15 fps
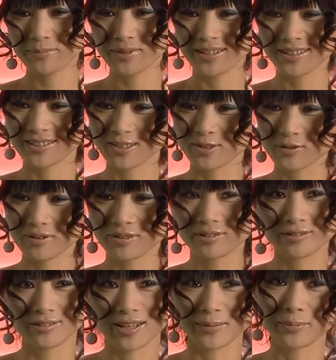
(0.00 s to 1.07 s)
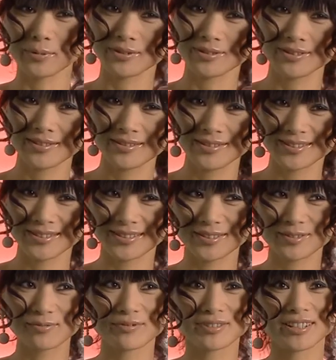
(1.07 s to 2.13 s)
because they treat you like a princess.
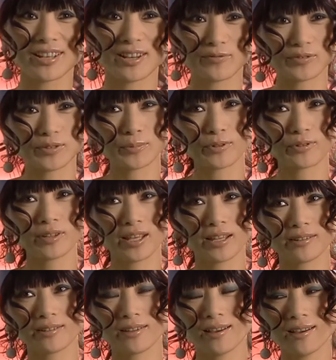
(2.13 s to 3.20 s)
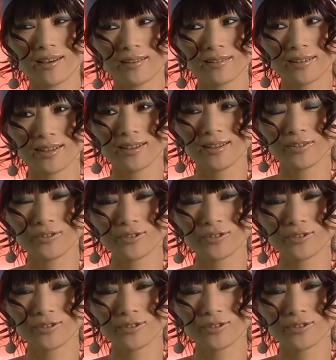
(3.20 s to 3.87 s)
It's really comfortable and you